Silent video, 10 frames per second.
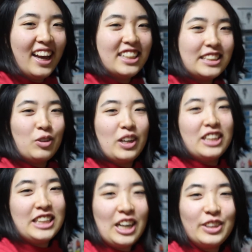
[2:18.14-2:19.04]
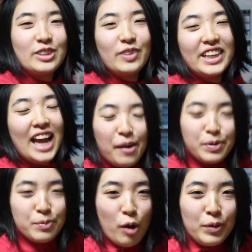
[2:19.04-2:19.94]
I just want to share this very
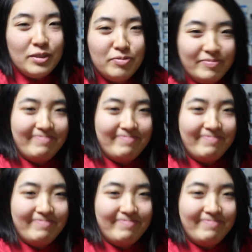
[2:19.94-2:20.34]
happy moment.